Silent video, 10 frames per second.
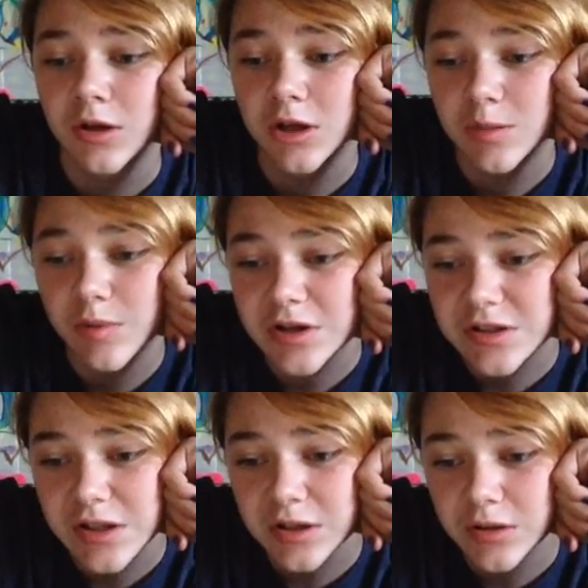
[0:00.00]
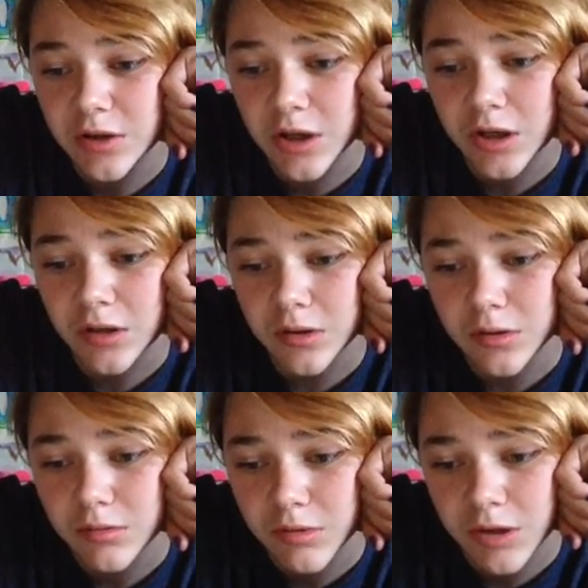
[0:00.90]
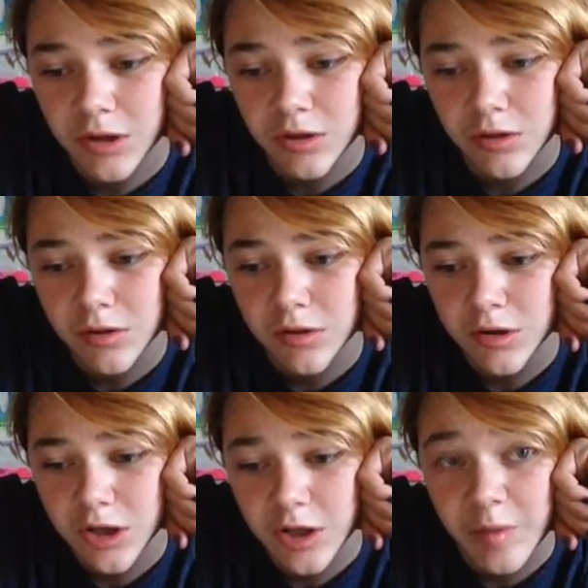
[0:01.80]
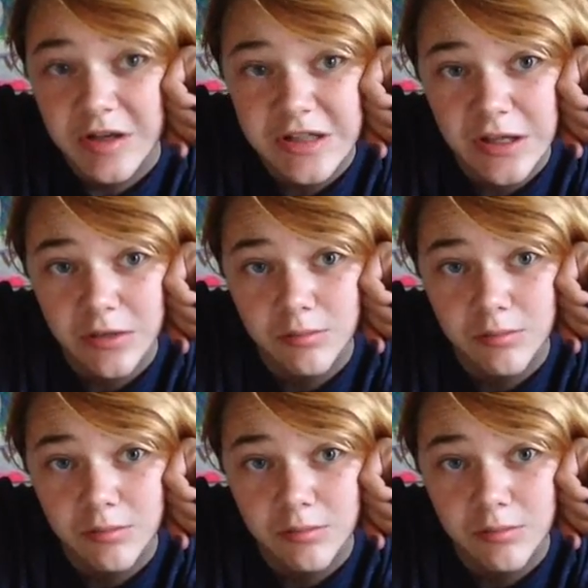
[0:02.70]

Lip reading: Gonna press it? Huh? Gonna press it?